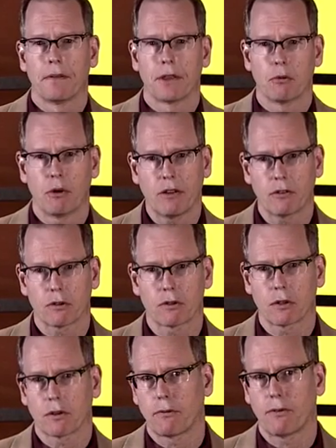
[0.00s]
the
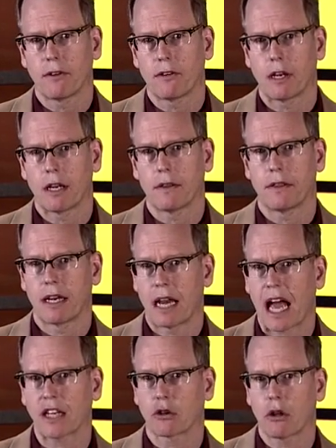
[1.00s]
researchers visited the
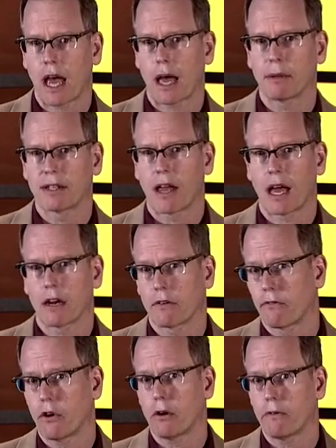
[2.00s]
natural habitat
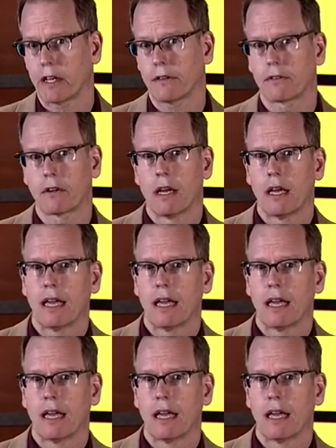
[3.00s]
of vervets